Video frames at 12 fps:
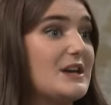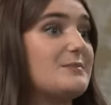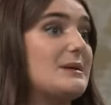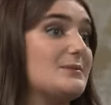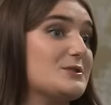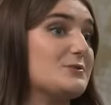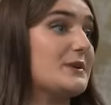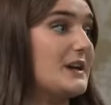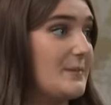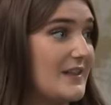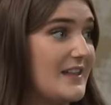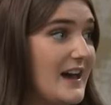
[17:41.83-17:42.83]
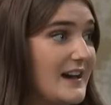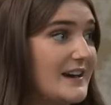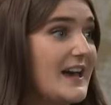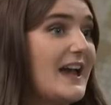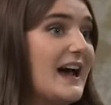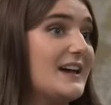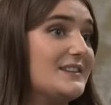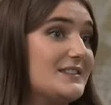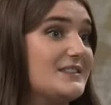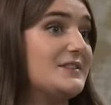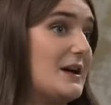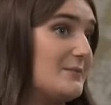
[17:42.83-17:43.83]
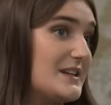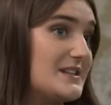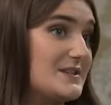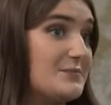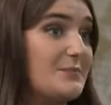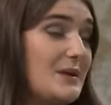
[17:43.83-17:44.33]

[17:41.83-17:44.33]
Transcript: get people talking about that, and that makes sense.